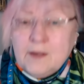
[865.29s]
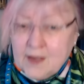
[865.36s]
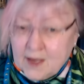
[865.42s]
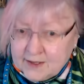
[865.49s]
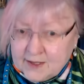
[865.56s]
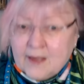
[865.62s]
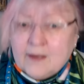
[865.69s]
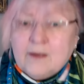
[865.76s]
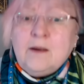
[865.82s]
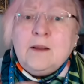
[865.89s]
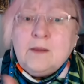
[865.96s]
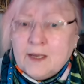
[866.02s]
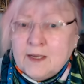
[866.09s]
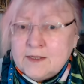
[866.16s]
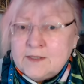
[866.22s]
again,
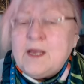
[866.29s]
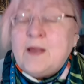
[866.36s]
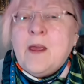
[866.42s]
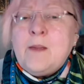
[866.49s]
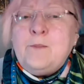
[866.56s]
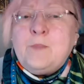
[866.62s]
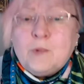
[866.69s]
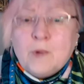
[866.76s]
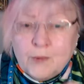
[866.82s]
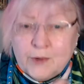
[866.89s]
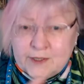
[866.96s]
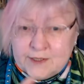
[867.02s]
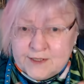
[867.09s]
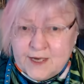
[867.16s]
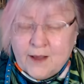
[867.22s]
like I say, they broke
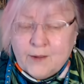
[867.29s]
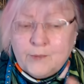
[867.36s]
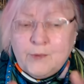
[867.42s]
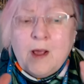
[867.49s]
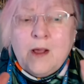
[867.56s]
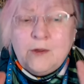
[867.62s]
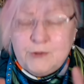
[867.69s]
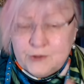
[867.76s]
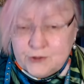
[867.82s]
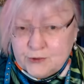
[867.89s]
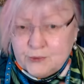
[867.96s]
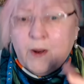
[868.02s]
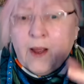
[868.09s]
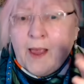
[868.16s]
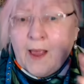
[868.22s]
it down
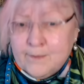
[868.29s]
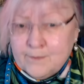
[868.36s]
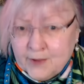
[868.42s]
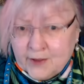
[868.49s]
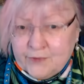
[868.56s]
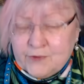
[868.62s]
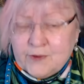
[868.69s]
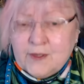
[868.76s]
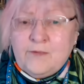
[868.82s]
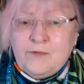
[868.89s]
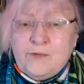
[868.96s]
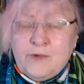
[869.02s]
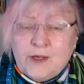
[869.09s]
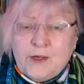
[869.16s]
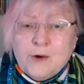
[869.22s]
to a monthly
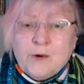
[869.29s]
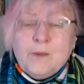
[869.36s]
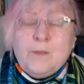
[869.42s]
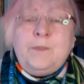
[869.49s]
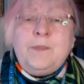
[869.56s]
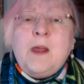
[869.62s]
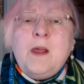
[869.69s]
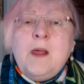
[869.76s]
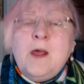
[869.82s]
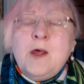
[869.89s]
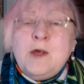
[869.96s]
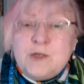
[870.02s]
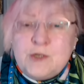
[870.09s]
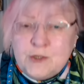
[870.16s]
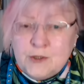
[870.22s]
figure,
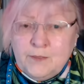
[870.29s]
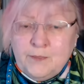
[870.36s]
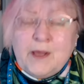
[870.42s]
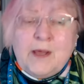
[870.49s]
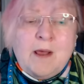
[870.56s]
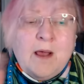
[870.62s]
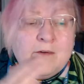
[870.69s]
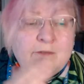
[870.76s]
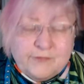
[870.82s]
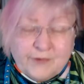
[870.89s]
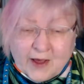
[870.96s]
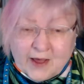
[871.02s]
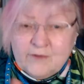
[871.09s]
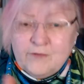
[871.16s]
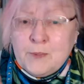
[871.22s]
should be
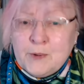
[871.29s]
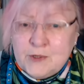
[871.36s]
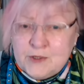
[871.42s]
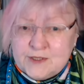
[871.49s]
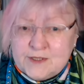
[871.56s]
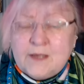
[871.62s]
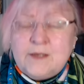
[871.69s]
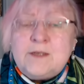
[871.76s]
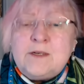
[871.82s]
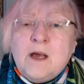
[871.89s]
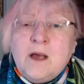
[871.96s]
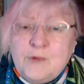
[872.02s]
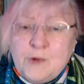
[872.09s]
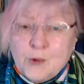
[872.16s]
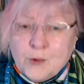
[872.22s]
5%
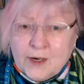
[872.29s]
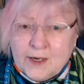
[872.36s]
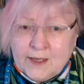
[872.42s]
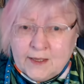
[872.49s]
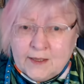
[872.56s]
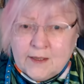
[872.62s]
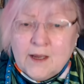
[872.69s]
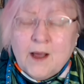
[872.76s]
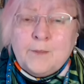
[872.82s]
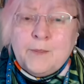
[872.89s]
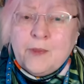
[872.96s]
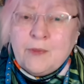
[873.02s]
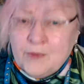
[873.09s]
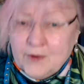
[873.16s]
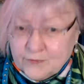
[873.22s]
of your income,
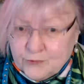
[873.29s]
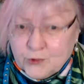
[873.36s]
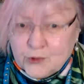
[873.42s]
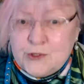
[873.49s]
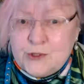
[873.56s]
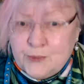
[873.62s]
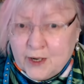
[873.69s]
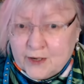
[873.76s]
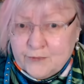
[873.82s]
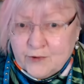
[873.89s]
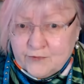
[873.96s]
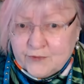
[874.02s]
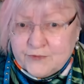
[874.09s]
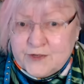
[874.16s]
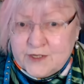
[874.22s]
therefore
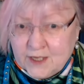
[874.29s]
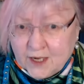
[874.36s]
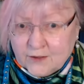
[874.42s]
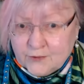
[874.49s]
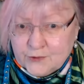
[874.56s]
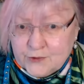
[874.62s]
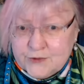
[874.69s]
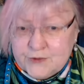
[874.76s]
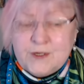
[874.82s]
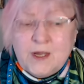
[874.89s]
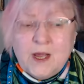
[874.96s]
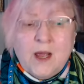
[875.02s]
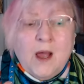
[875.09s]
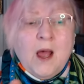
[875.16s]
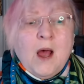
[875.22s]

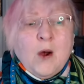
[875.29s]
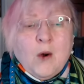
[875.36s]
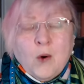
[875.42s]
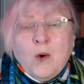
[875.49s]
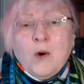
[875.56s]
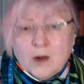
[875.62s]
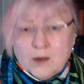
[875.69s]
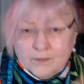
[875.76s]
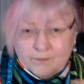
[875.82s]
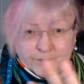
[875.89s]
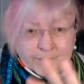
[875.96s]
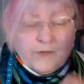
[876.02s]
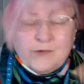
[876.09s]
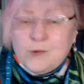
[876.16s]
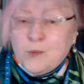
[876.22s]
$250. Or
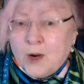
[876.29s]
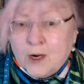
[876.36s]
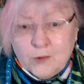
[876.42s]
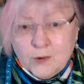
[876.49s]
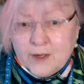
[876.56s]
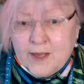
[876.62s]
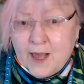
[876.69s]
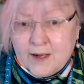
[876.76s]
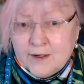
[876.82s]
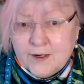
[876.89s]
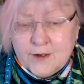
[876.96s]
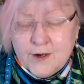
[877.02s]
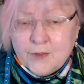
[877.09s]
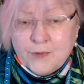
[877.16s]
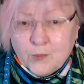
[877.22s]
if you want to look at it
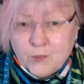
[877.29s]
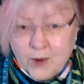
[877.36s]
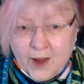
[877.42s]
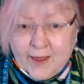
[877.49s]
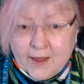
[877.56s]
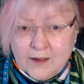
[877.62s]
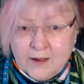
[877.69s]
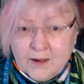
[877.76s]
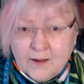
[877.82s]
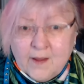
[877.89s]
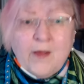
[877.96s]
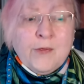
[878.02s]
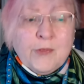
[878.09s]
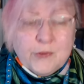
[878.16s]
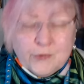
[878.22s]
another way,
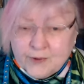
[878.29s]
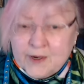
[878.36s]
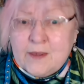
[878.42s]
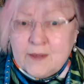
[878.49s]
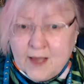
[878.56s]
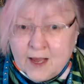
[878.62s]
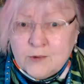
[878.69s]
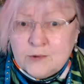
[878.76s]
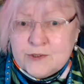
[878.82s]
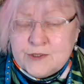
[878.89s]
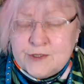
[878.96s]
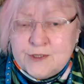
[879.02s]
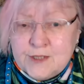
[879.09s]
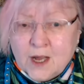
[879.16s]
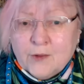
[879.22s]

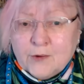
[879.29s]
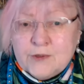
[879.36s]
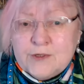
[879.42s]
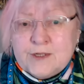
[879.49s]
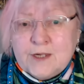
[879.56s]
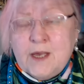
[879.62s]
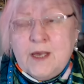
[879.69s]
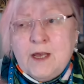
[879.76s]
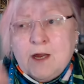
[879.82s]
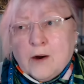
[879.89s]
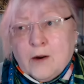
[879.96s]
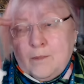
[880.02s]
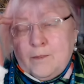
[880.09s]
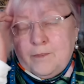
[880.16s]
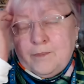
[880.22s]
$3,000 a year.